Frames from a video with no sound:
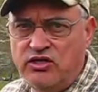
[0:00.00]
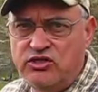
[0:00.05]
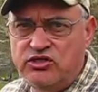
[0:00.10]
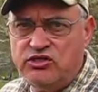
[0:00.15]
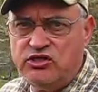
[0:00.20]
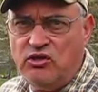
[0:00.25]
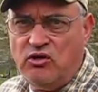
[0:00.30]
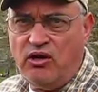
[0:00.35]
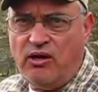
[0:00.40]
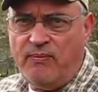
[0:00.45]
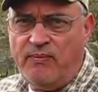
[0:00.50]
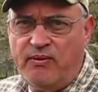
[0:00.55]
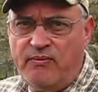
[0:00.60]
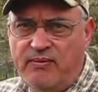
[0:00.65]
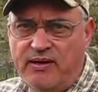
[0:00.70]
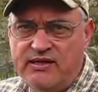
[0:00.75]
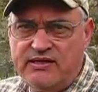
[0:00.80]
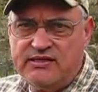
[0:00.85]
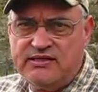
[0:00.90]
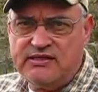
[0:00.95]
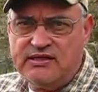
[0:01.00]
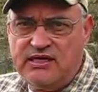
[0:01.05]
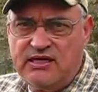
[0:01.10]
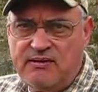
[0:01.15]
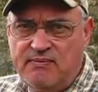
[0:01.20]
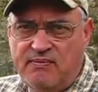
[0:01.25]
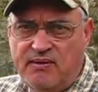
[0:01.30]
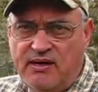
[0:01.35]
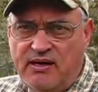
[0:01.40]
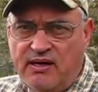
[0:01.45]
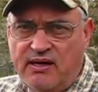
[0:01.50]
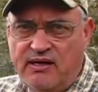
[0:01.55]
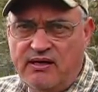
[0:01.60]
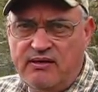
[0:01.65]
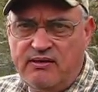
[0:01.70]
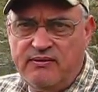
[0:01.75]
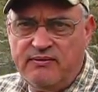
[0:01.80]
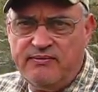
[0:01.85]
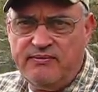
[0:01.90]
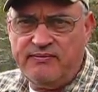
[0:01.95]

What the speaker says: So up in my seed bed,